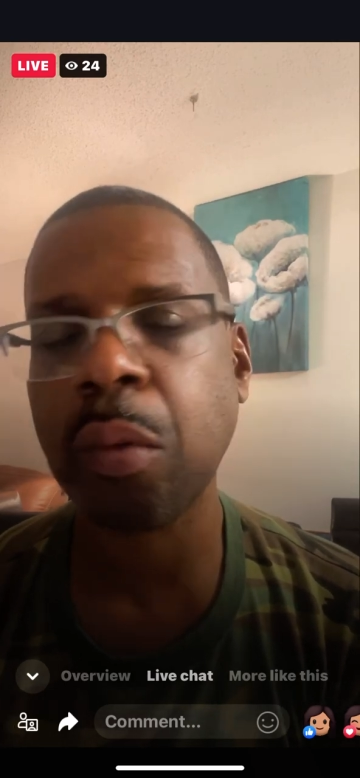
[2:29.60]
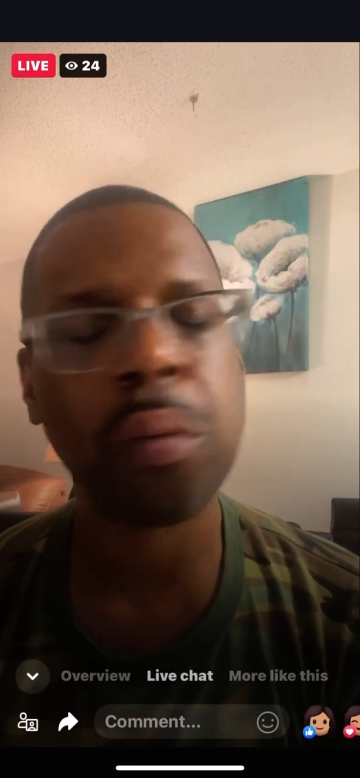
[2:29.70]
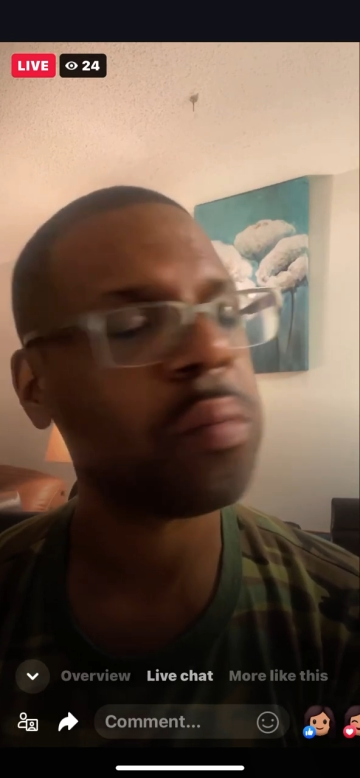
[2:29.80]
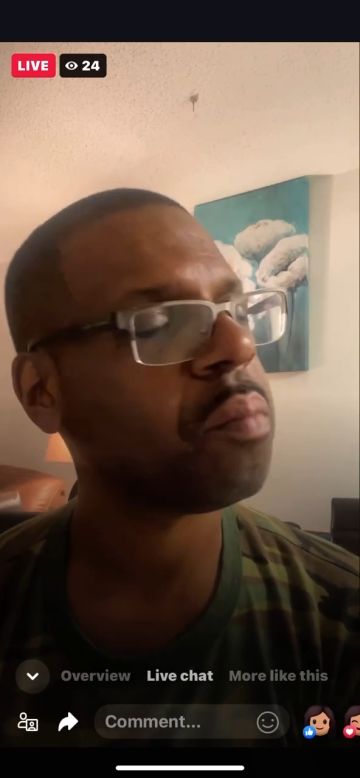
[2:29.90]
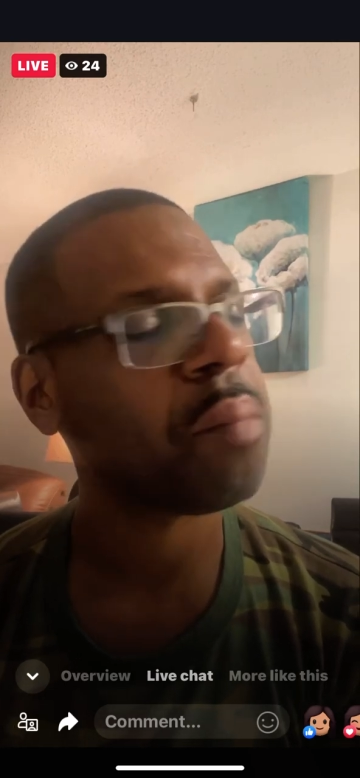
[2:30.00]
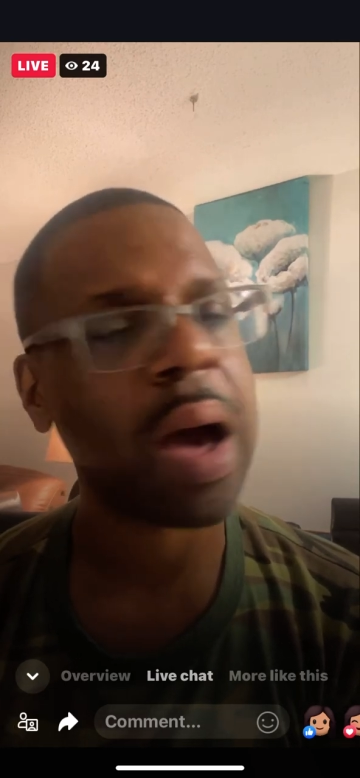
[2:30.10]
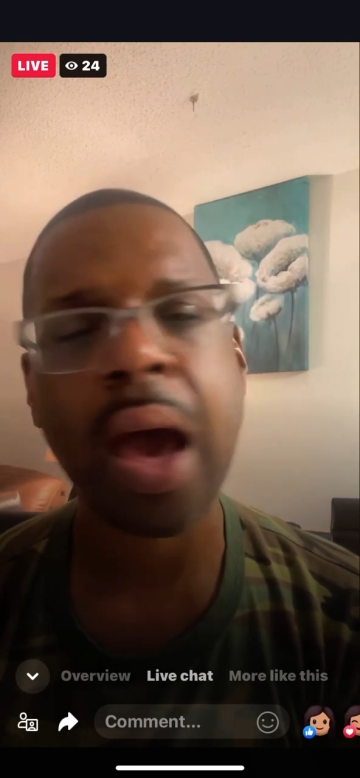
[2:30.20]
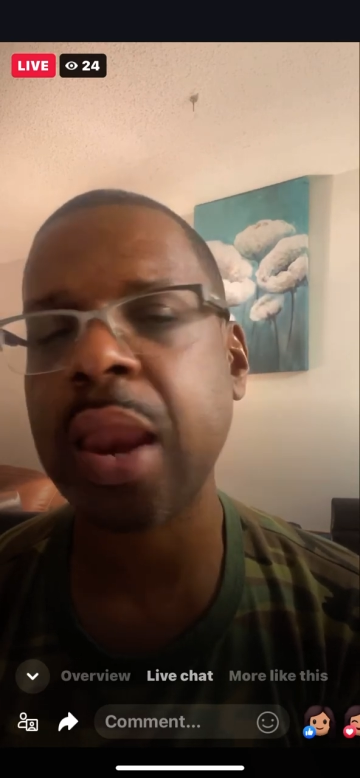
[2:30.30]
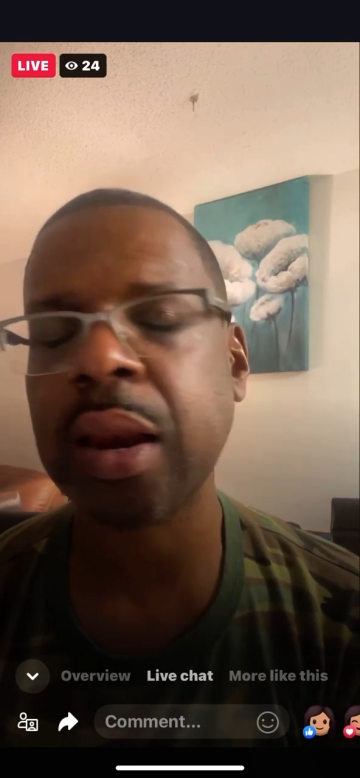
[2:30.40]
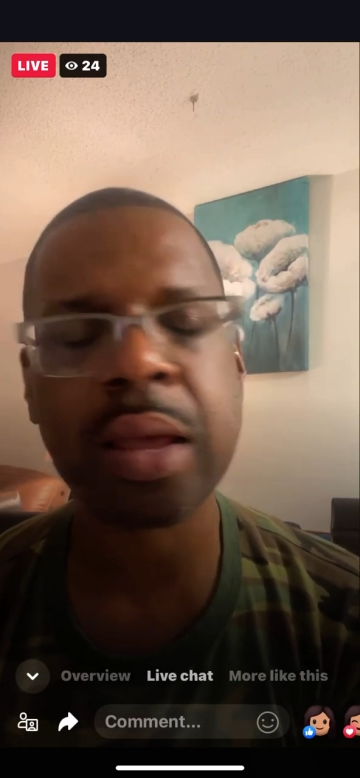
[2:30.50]
And you're going to
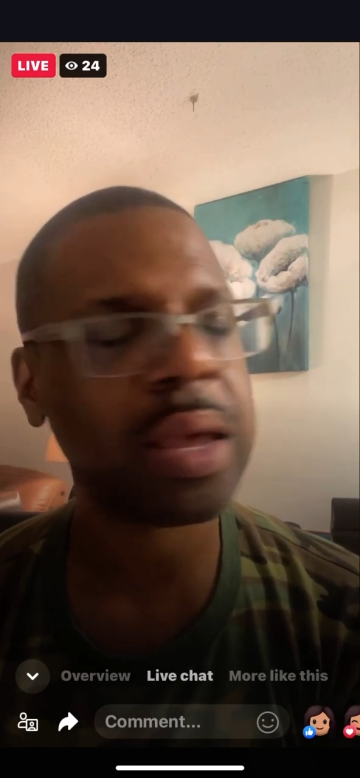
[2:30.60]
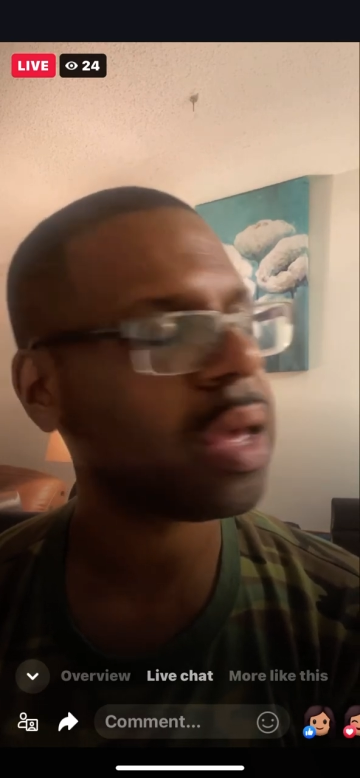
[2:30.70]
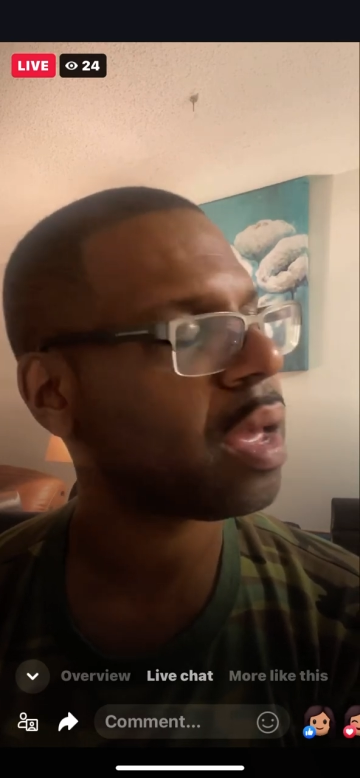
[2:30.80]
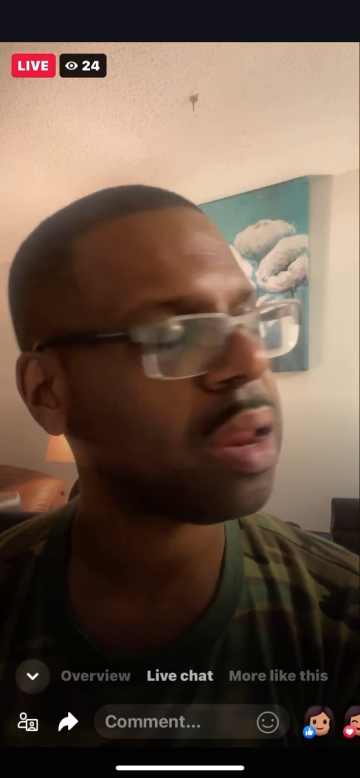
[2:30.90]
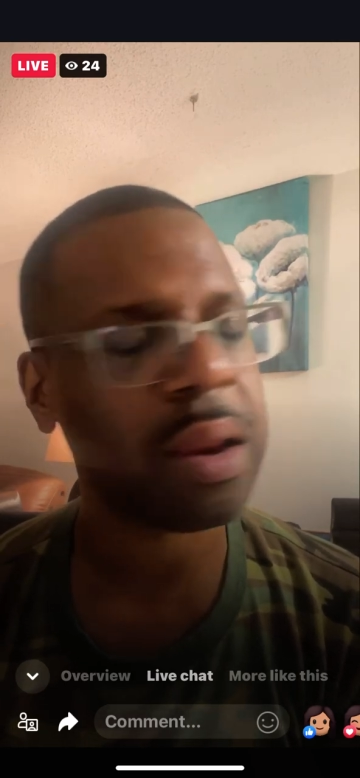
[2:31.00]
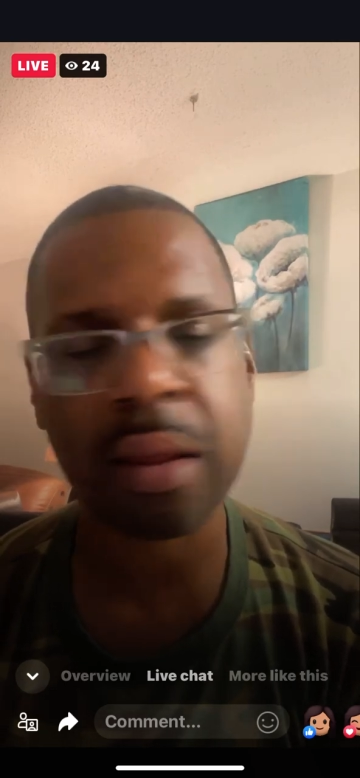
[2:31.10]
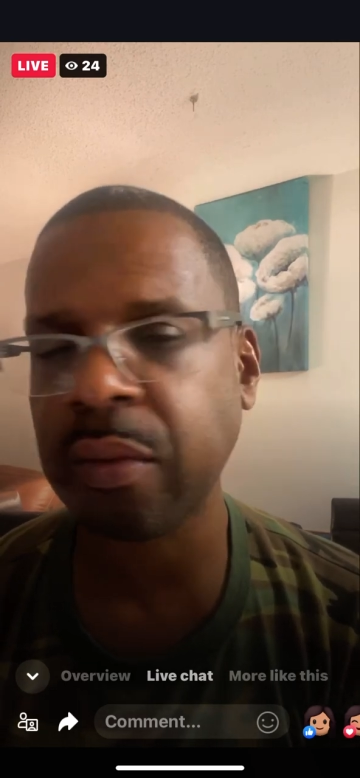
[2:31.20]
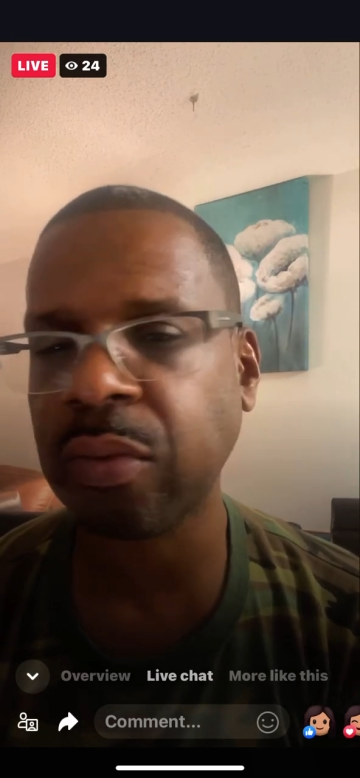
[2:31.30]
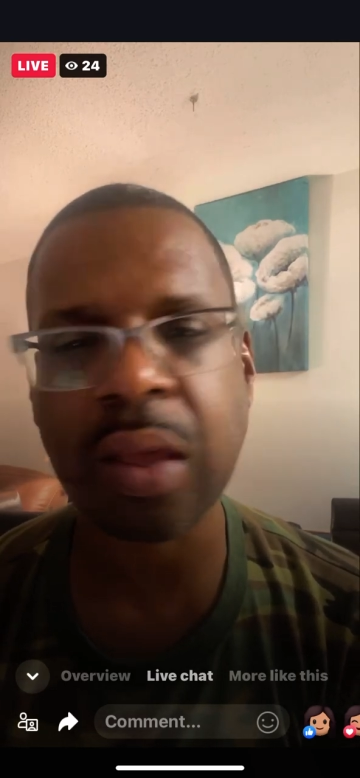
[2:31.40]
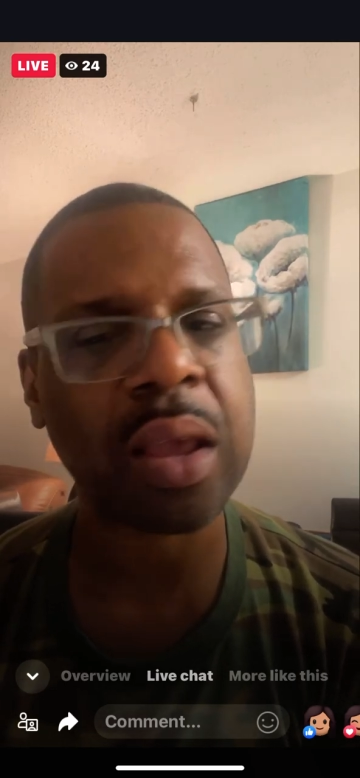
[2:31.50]
move
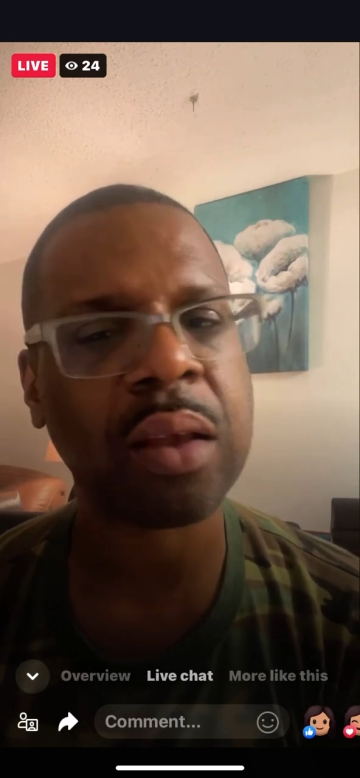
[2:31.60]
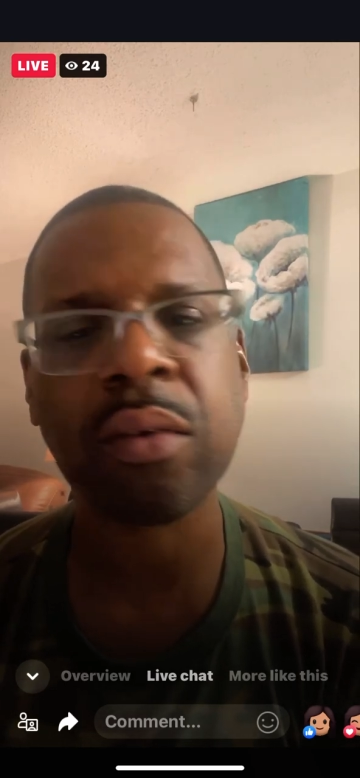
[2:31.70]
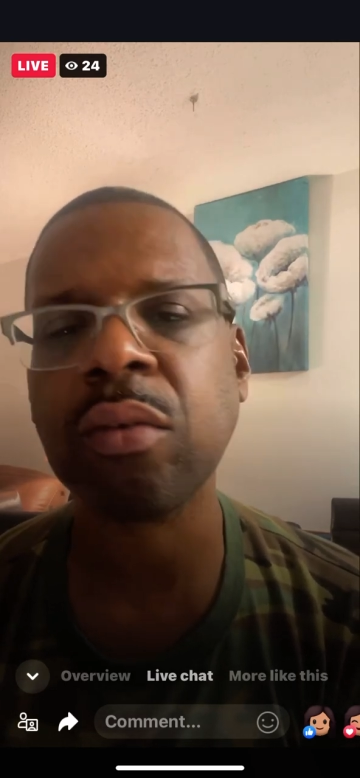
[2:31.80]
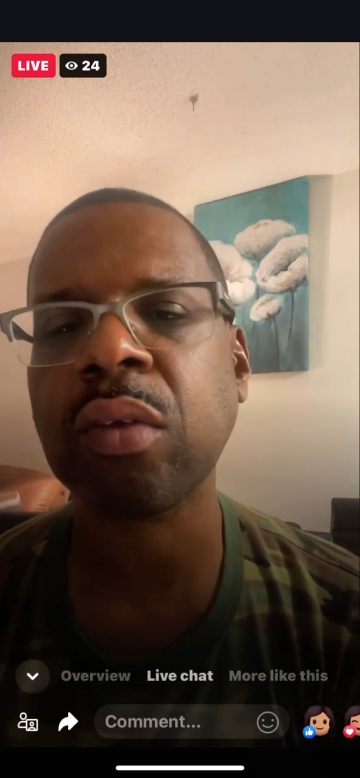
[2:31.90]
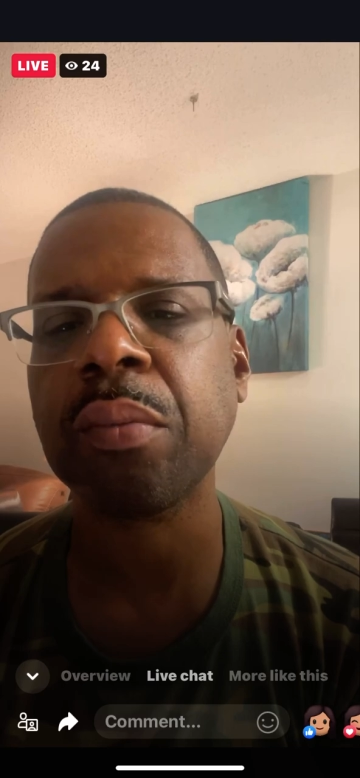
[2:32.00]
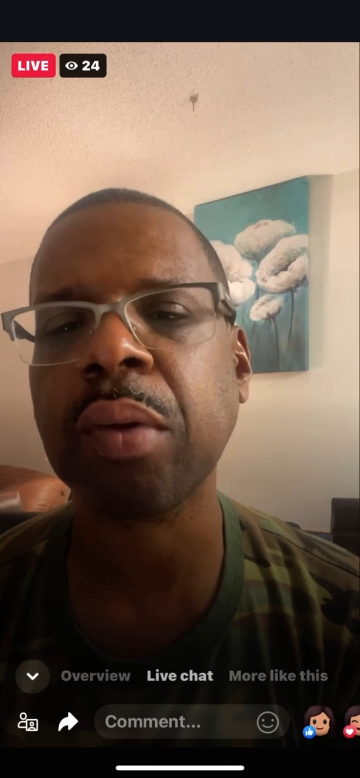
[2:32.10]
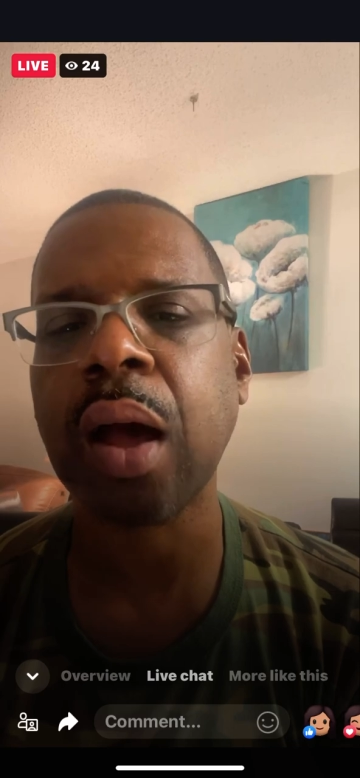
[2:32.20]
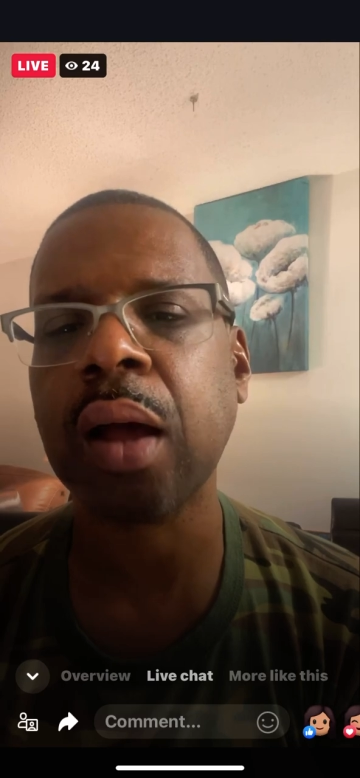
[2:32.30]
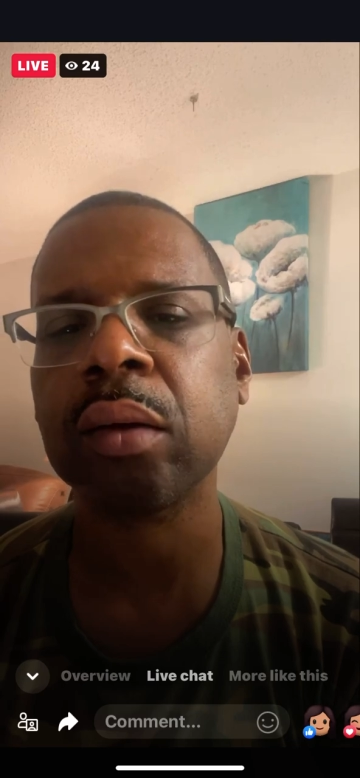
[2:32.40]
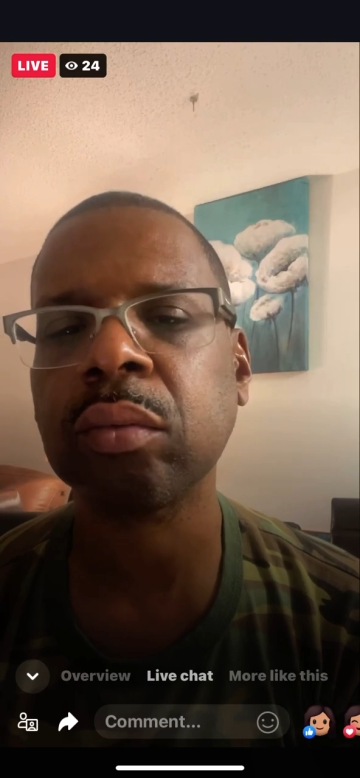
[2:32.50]
mightily in the
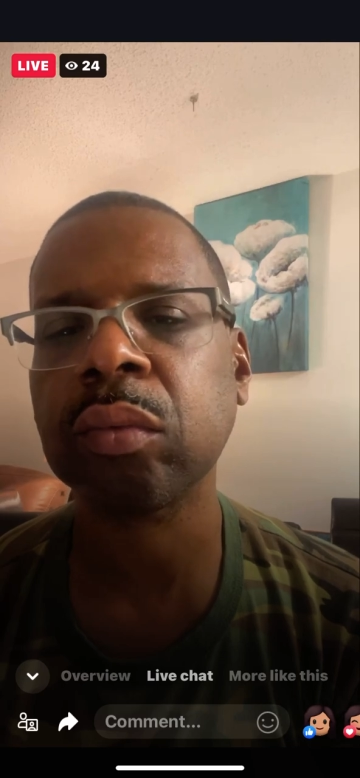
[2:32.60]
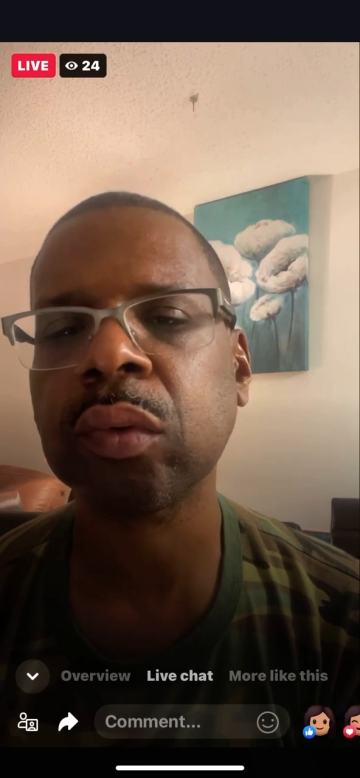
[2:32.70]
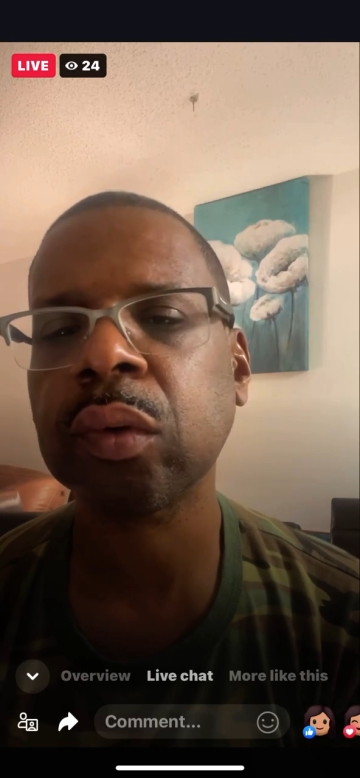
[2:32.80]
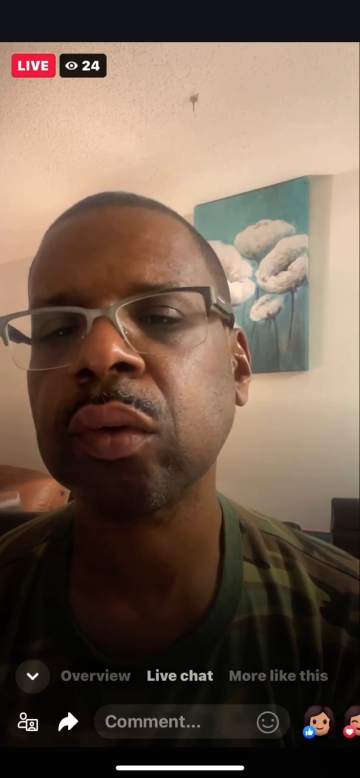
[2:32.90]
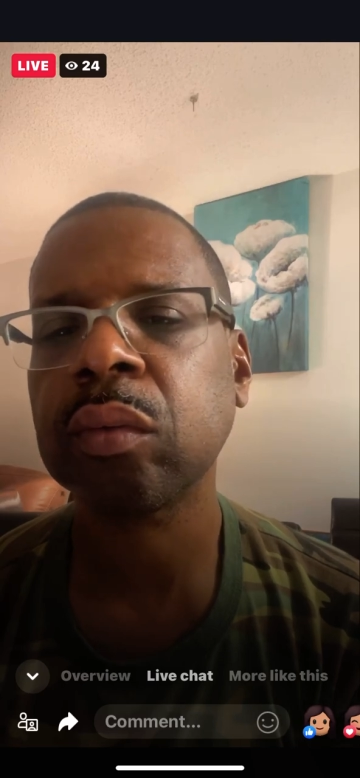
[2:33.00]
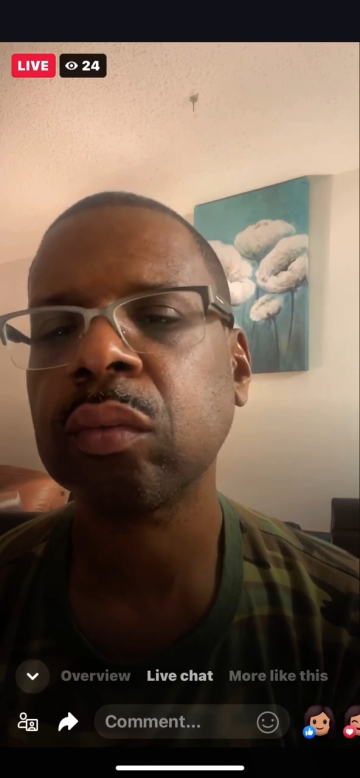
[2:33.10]
things of God.